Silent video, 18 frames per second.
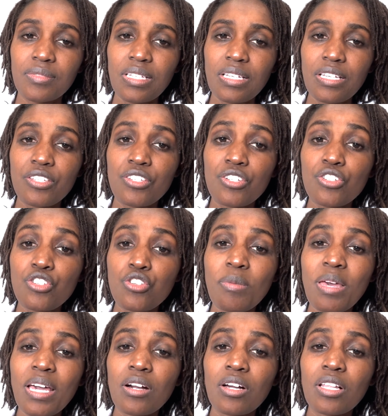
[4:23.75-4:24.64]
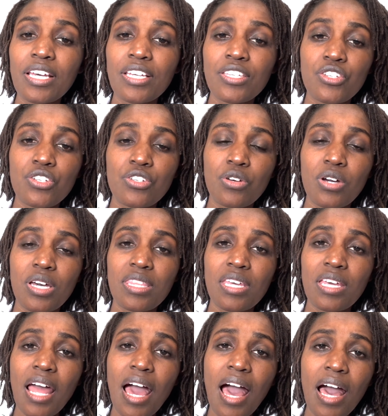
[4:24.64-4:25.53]
cholesterol. And
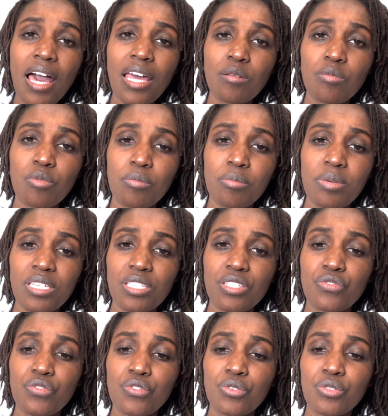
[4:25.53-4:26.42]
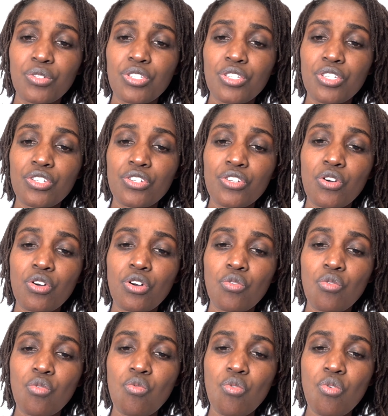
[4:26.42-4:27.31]
then animal-based foods,
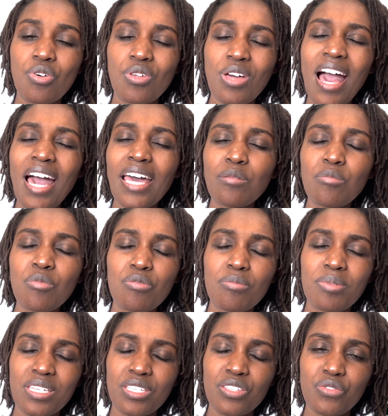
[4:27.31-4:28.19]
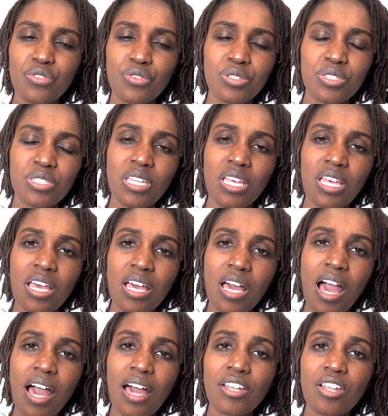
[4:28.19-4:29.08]
animal-based foods
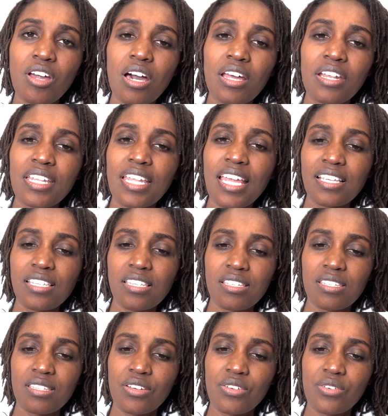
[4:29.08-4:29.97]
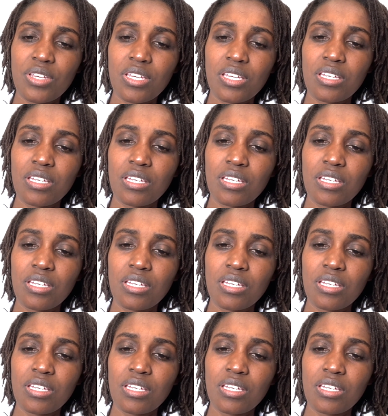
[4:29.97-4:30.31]
are not necessary.